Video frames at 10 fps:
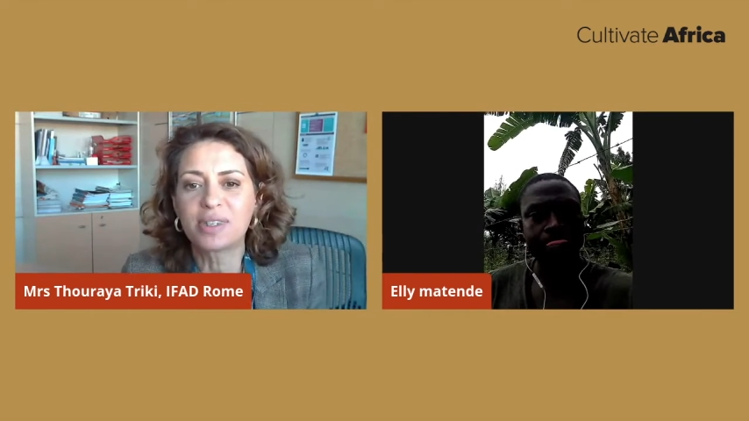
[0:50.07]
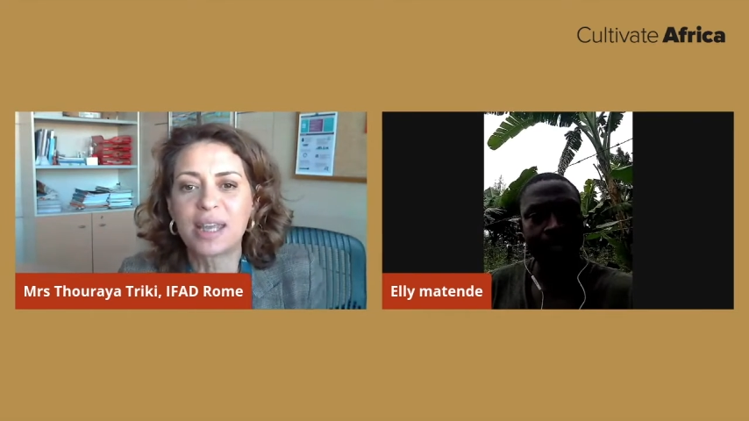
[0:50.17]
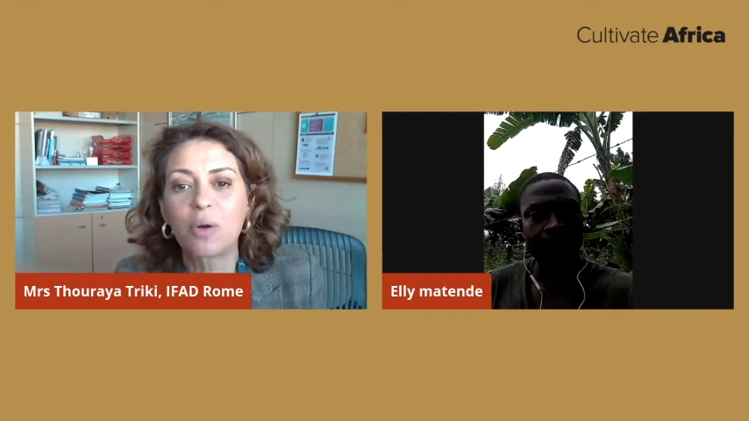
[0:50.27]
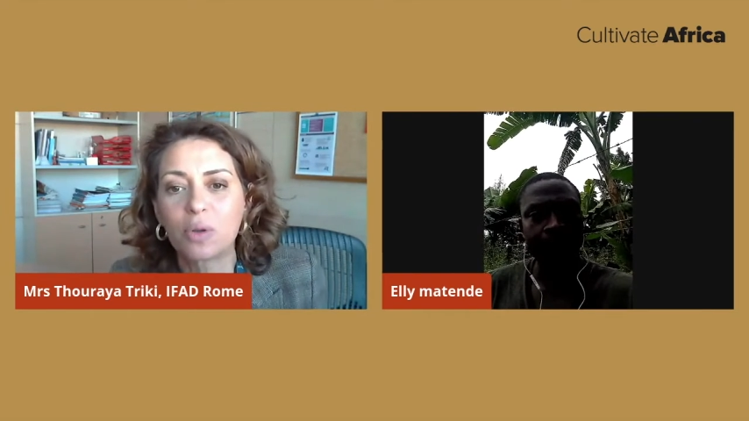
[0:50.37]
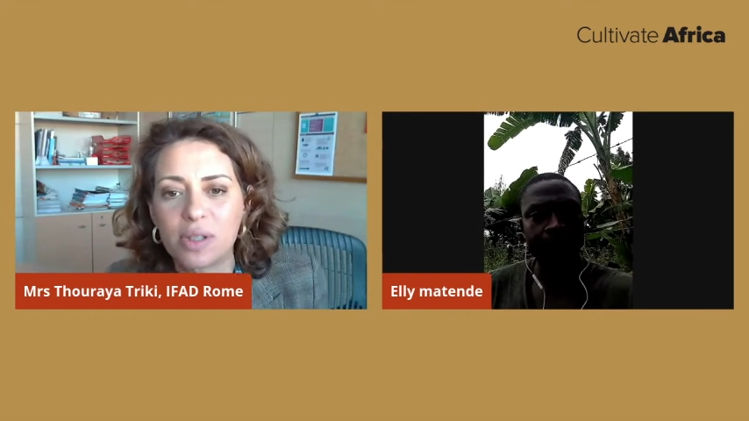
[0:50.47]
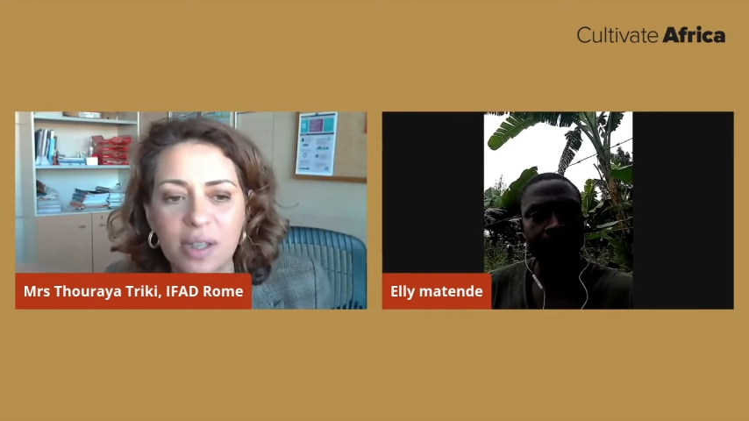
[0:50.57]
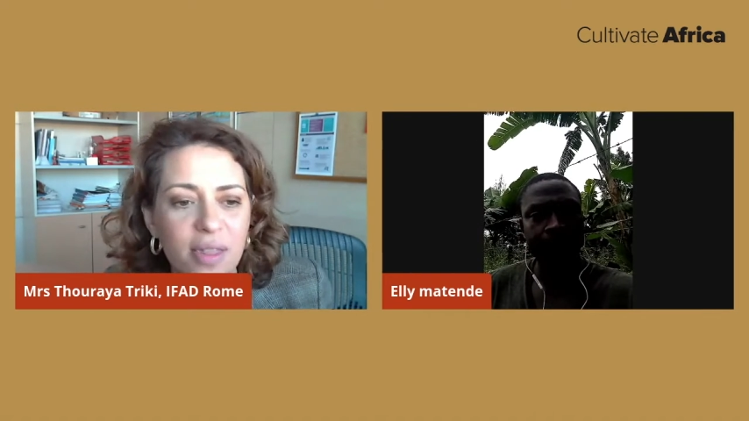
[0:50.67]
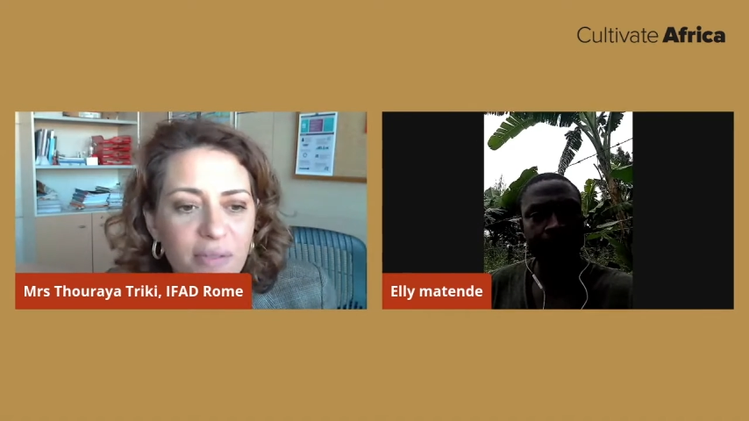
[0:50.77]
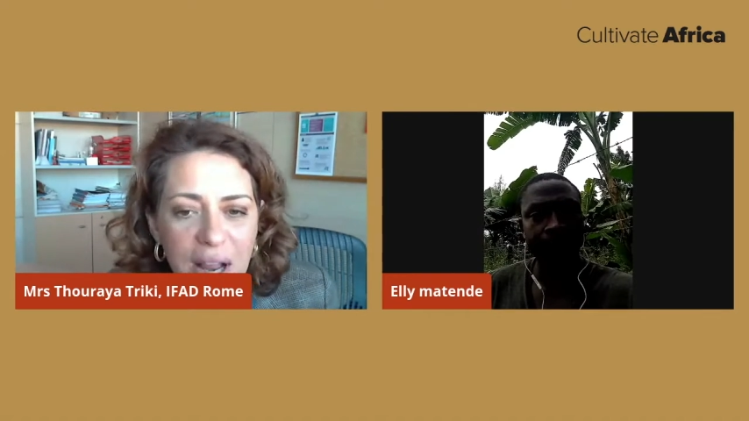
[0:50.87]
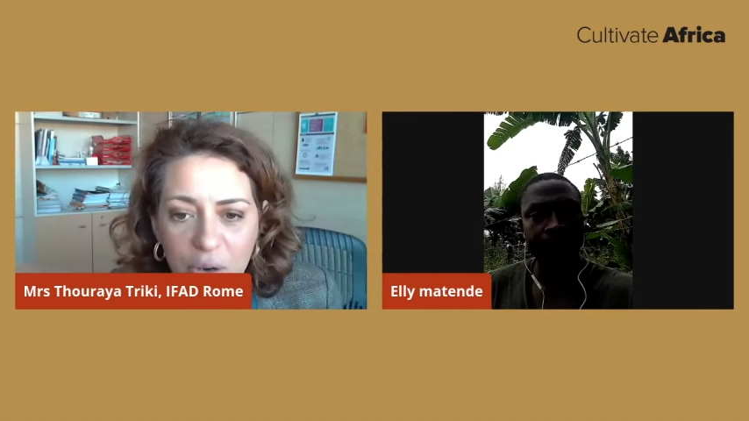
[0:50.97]
stakeholders in
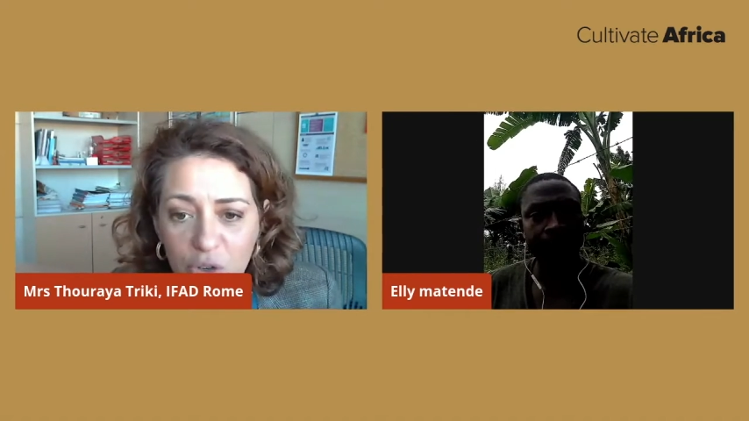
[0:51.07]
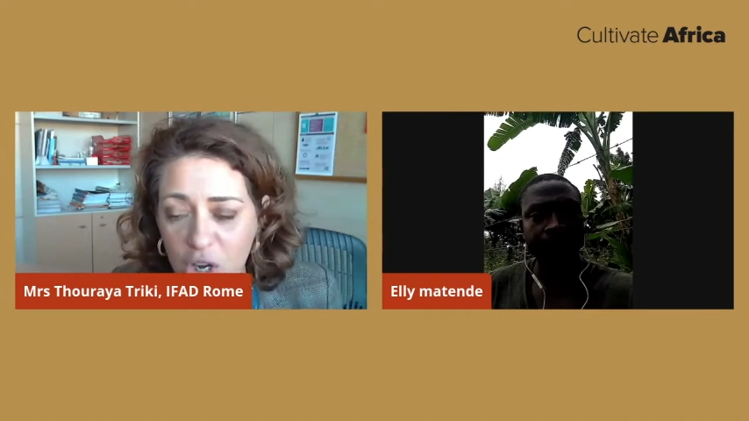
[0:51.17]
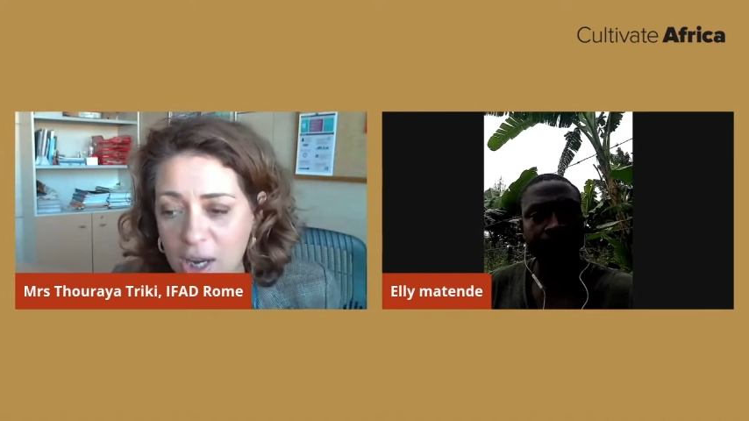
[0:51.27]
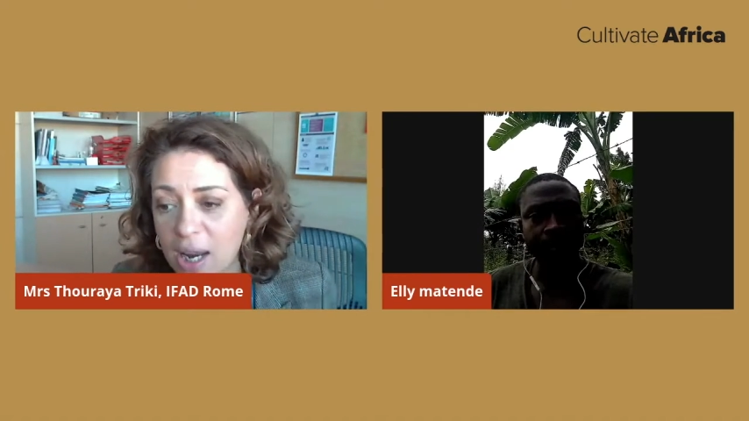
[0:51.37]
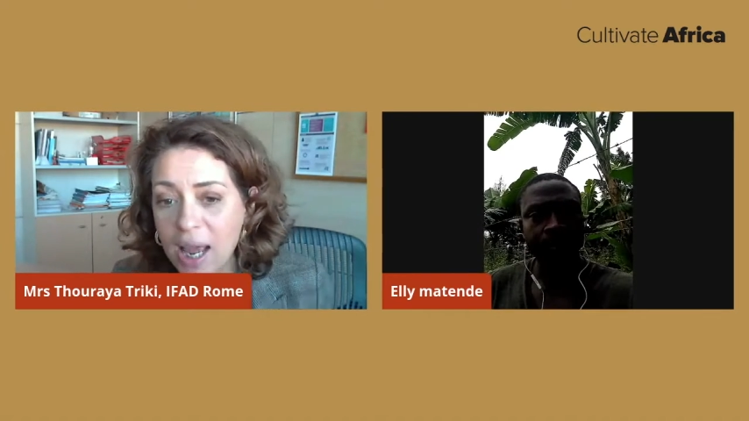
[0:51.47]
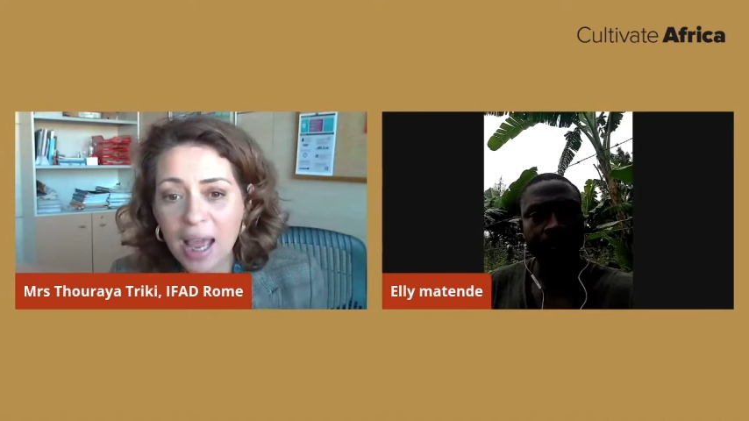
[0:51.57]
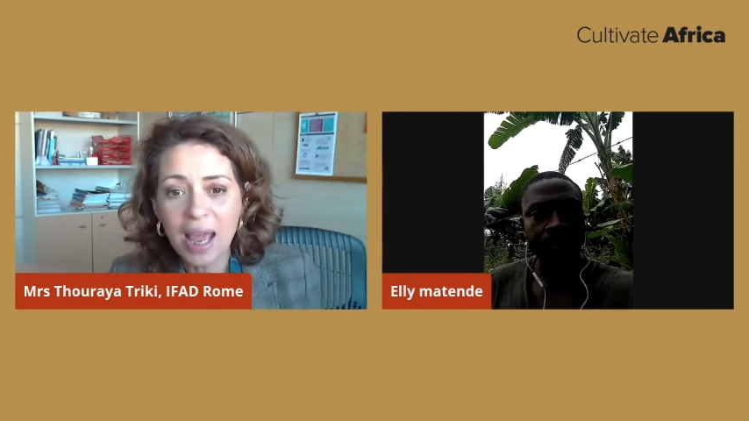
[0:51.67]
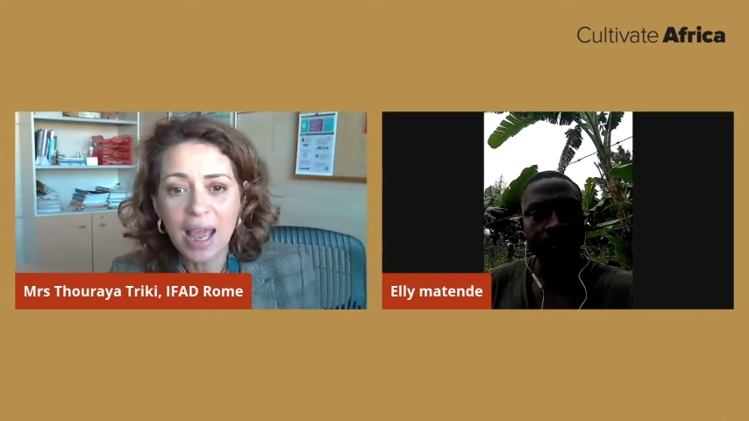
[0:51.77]
the value chain?